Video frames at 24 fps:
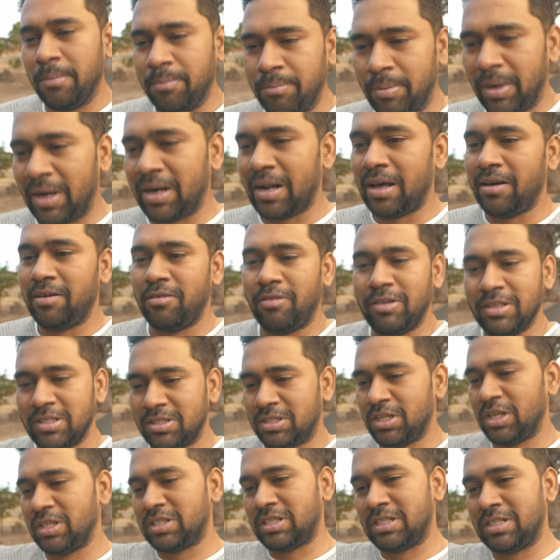But I
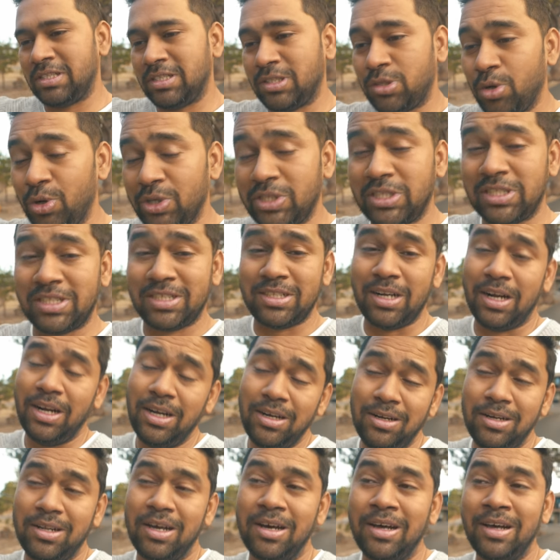was just so
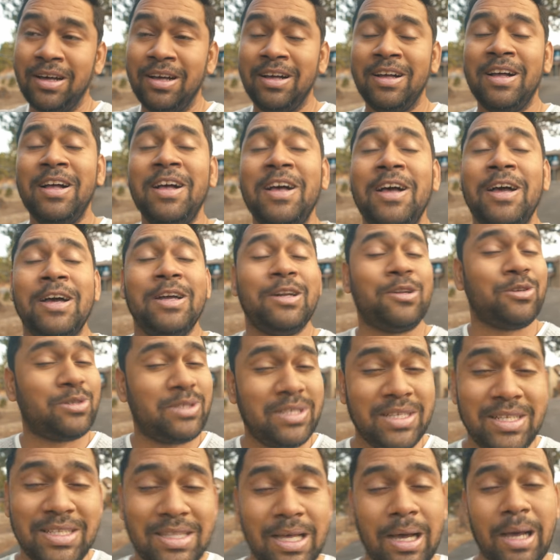stunned to
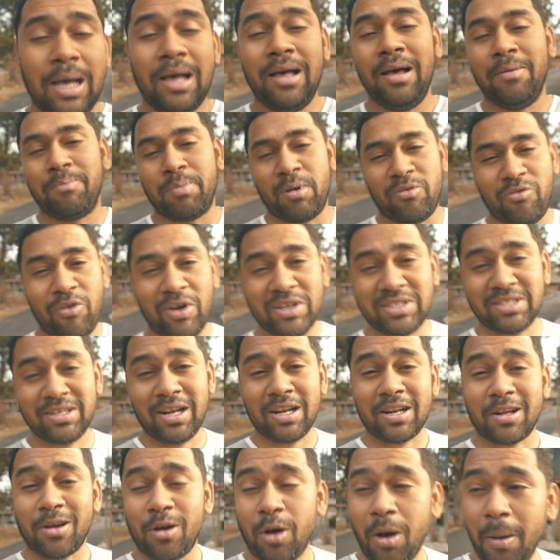see the
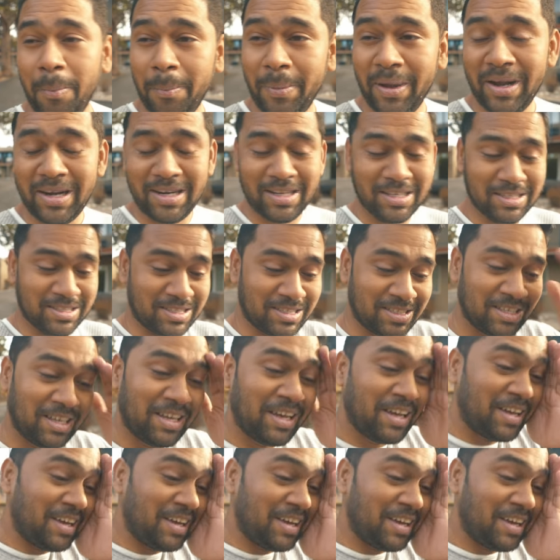professional cop and his